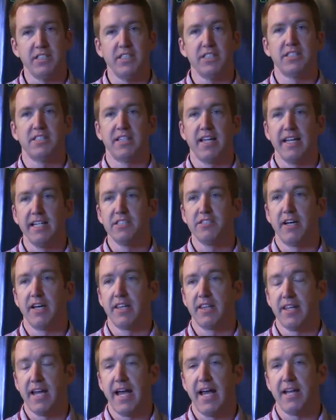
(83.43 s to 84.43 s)
and just things
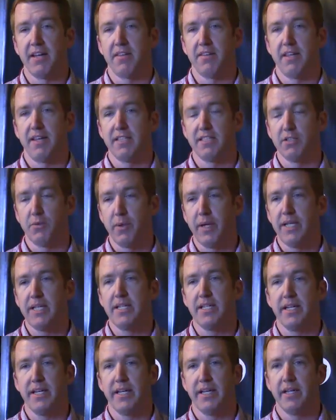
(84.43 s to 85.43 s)
like that, things that we
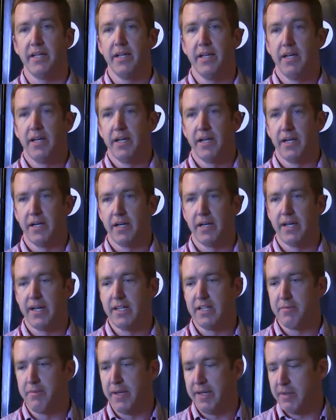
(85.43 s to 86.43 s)
did, uh,
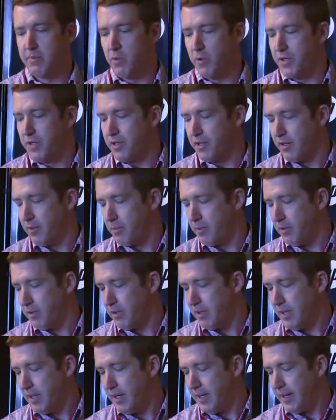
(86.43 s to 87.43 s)
again, to make it more
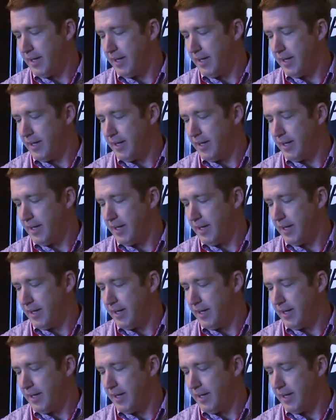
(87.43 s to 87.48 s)
durable.